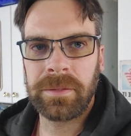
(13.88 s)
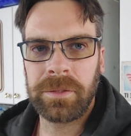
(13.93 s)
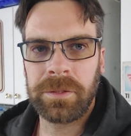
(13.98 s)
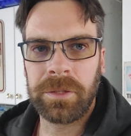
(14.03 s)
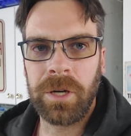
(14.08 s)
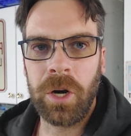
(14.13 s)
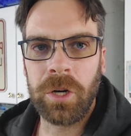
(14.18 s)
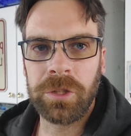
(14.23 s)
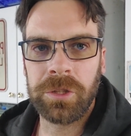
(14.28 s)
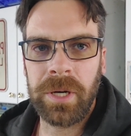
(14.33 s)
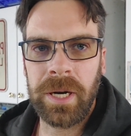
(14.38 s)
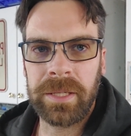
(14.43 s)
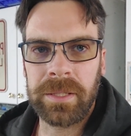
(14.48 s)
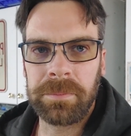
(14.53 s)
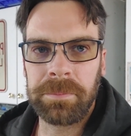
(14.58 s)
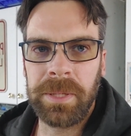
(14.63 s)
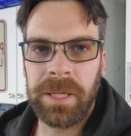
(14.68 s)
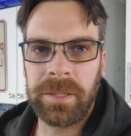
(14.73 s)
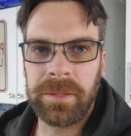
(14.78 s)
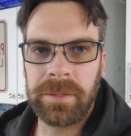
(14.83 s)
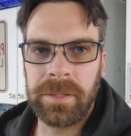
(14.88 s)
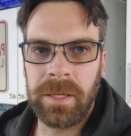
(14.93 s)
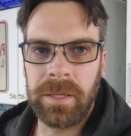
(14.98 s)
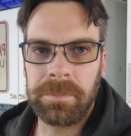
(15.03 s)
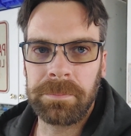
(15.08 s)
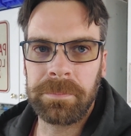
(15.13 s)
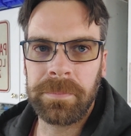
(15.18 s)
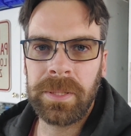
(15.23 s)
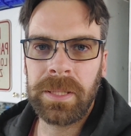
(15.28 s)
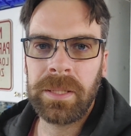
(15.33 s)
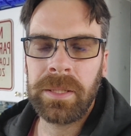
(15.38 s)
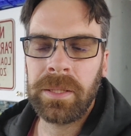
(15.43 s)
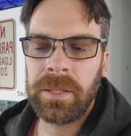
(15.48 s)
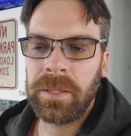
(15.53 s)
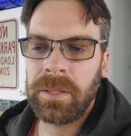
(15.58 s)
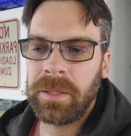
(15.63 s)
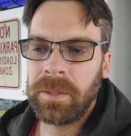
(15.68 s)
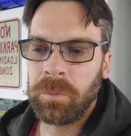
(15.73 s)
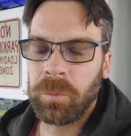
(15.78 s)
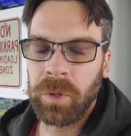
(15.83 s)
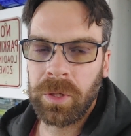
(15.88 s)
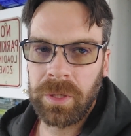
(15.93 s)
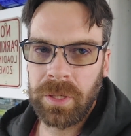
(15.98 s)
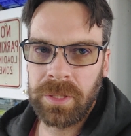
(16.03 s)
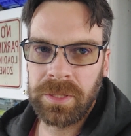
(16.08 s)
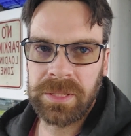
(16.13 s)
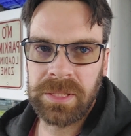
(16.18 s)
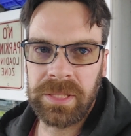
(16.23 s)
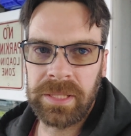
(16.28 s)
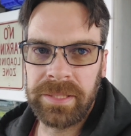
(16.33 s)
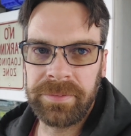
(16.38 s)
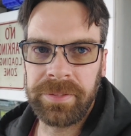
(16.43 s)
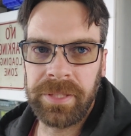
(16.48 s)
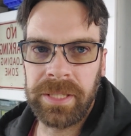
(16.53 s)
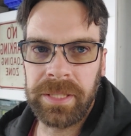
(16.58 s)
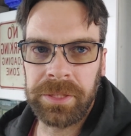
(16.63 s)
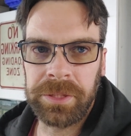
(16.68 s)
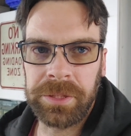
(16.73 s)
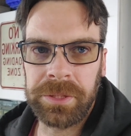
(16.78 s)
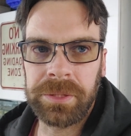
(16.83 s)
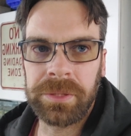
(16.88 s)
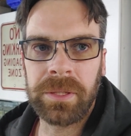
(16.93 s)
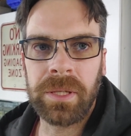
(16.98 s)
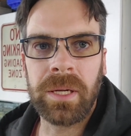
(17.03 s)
garden tractor buttoned up. Working on the sleeve hitch.